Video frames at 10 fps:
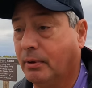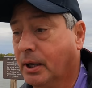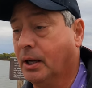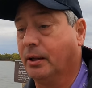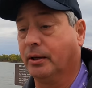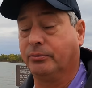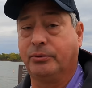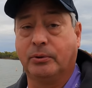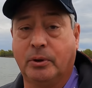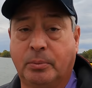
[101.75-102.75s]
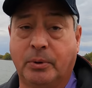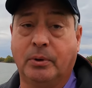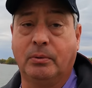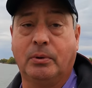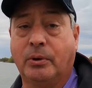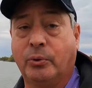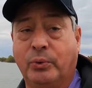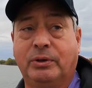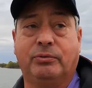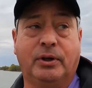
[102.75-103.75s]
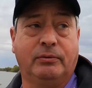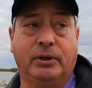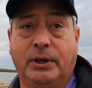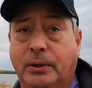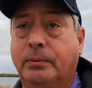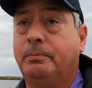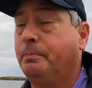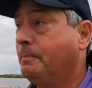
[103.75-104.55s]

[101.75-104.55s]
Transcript: Uh, that'll show up on a on a Wednesday video.